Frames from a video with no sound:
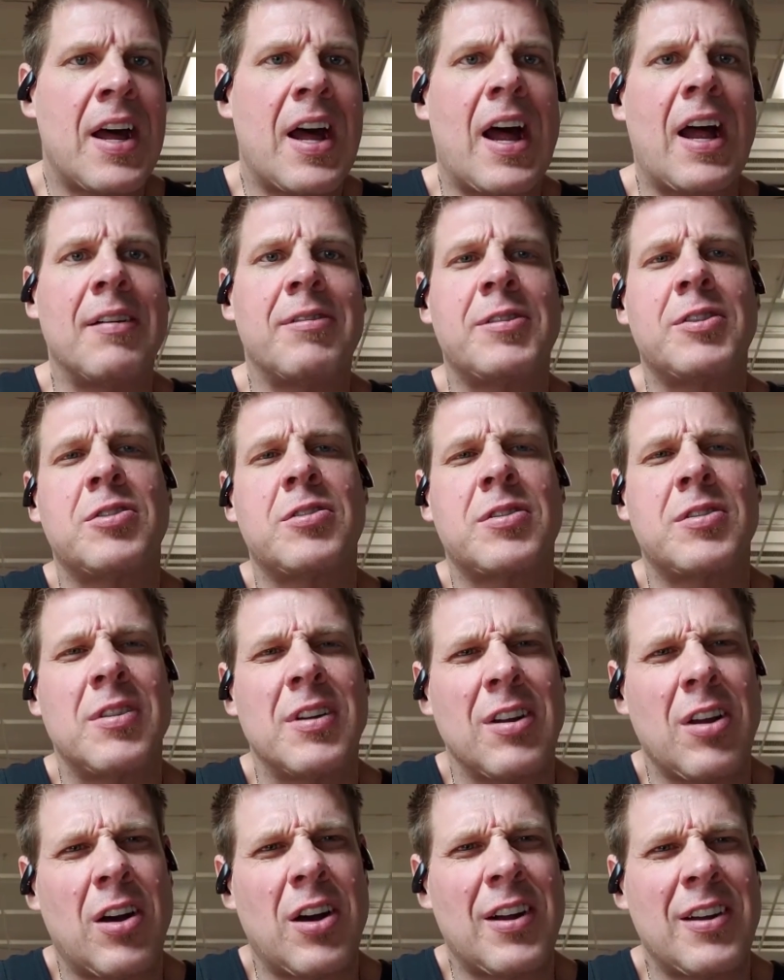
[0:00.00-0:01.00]
I've
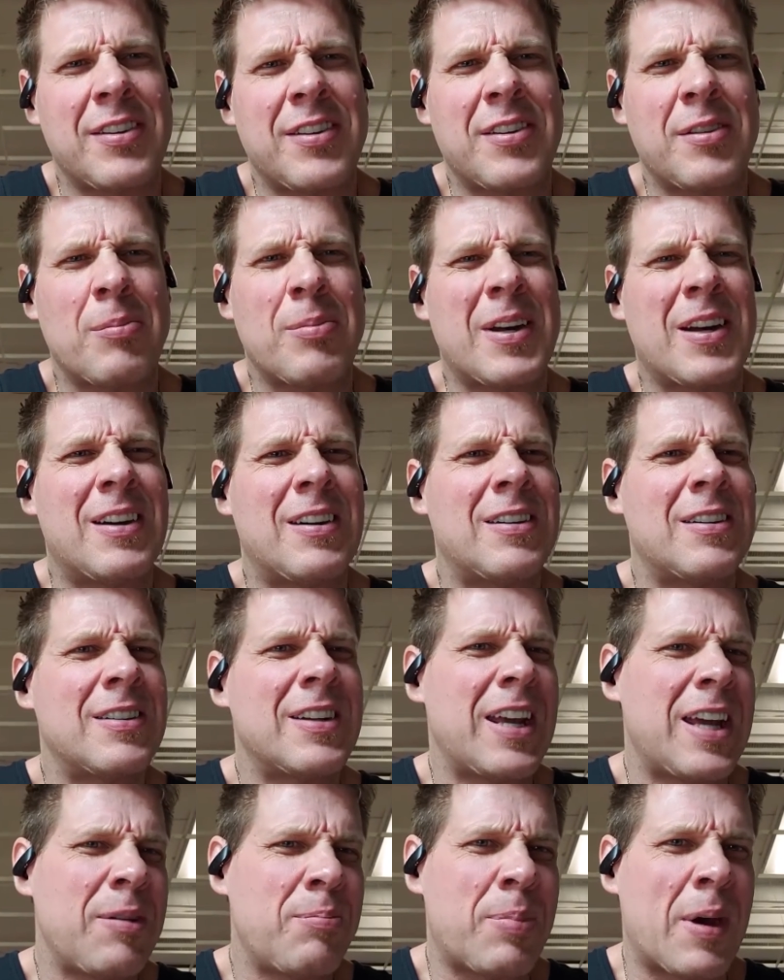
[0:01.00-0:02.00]
lost about
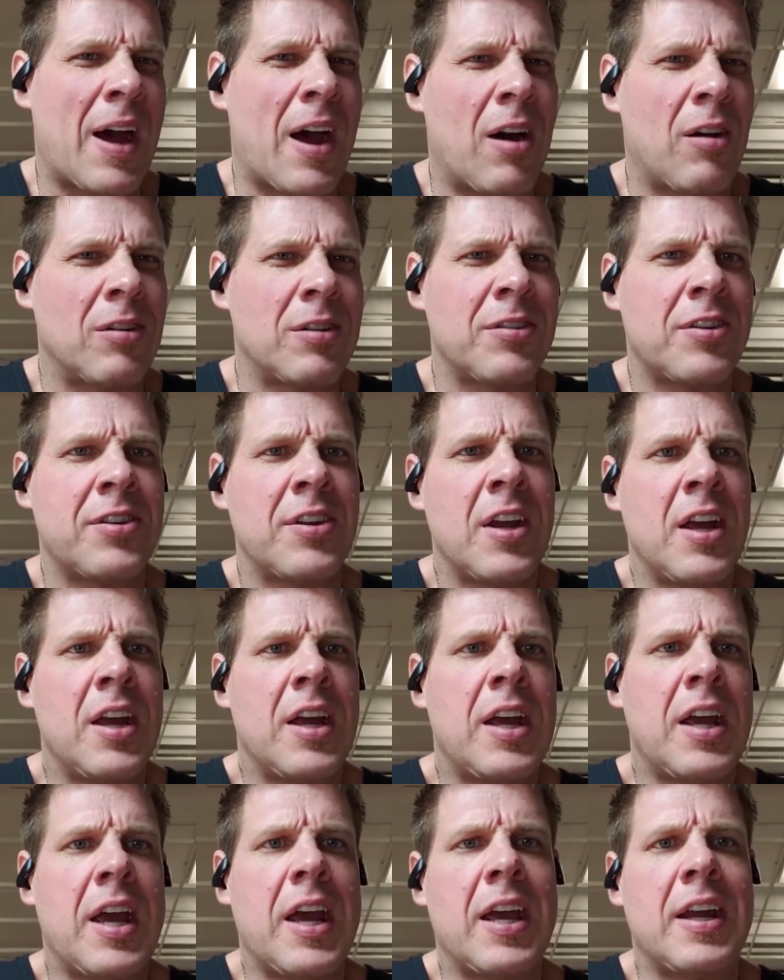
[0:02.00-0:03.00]
eight pounds
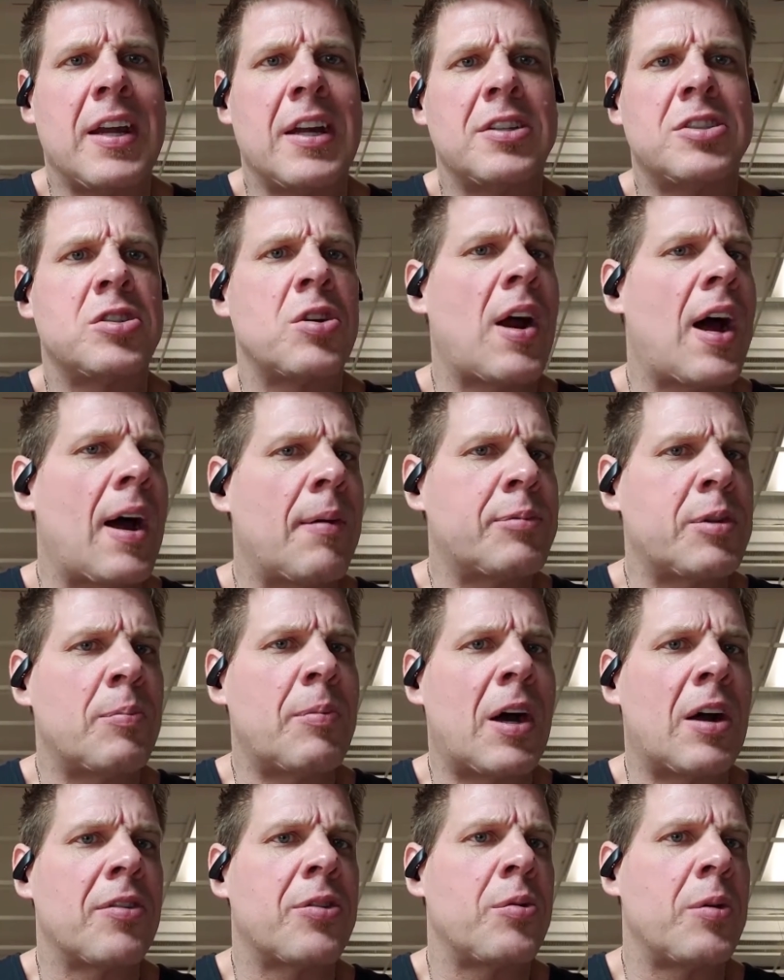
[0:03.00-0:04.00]
and I dropped
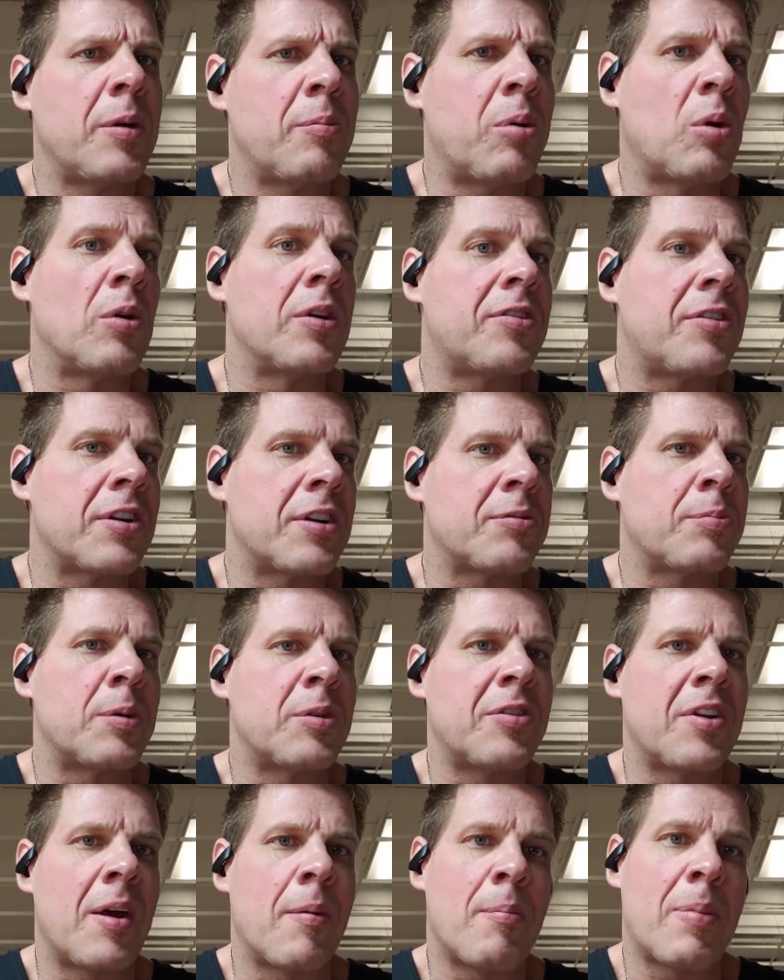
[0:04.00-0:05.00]
about
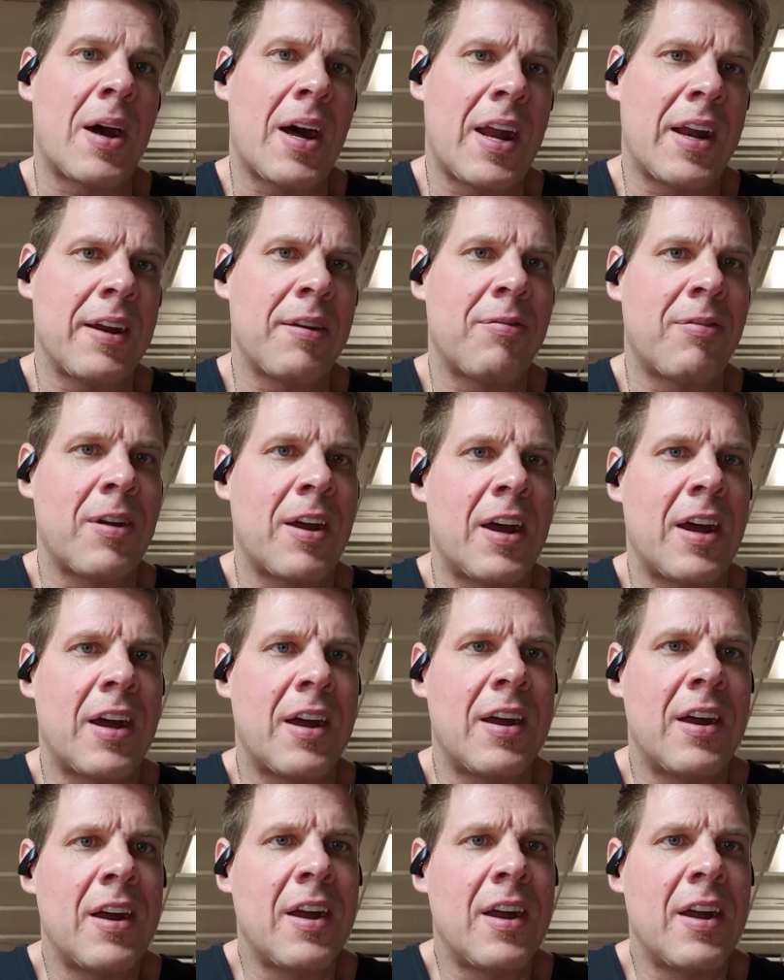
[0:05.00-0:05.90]
3.6% body fat.